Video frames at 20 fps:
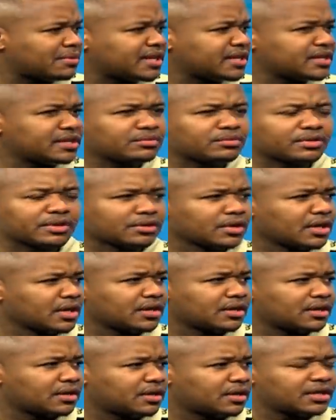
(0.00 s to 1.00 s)
Swahili
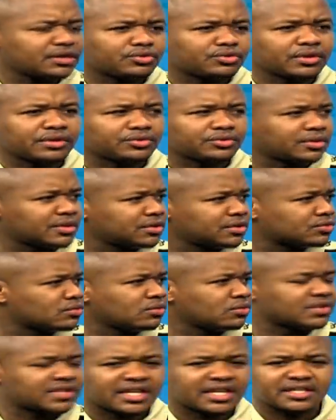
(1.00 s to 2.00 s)
was a problem. To this
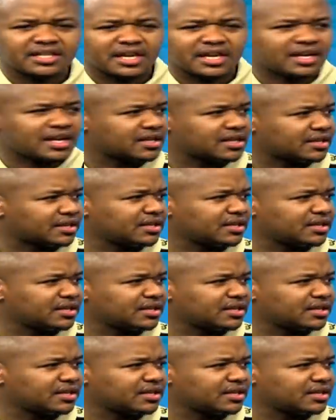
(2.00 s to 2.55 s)
school, sasi anata.